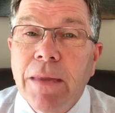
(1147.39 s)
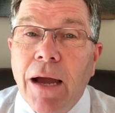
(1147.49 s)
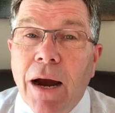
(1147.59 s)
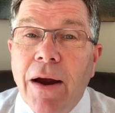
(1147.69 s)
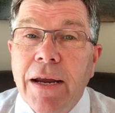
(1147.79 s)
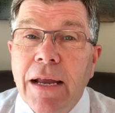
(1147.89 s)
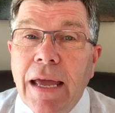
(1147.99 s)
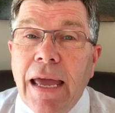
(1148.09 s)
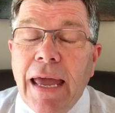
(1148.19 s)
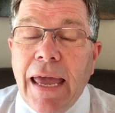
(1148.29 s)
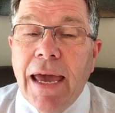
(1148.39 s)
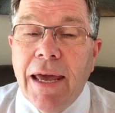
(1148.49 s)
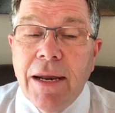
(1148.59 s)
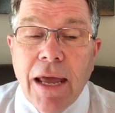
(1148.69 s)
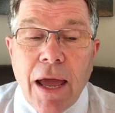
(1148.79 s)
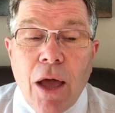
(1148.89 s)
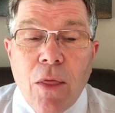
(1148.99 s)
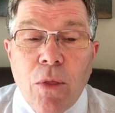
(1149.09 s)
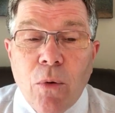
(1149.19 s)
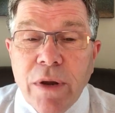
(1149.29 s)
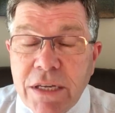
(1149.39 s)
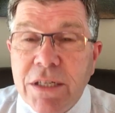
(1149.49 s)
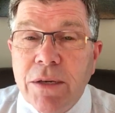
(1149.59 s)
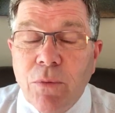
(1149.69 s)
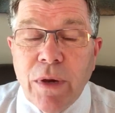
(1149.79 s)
All right? And the reason